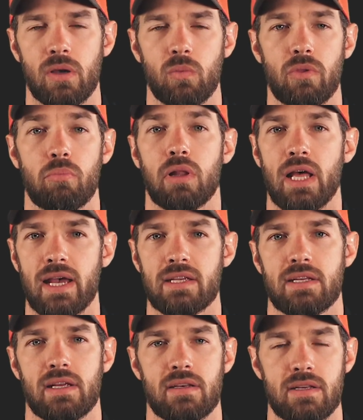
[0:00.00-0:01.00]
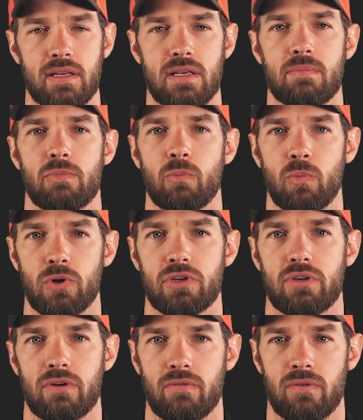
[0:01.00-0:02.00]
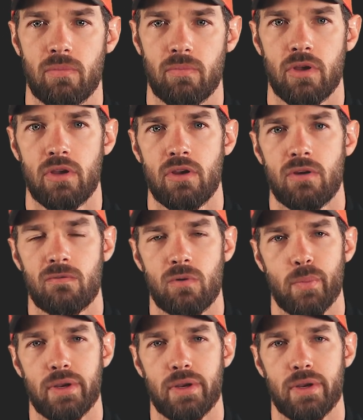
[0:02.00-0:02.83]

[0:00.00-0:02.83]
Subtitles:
with plastic to keep the moisture from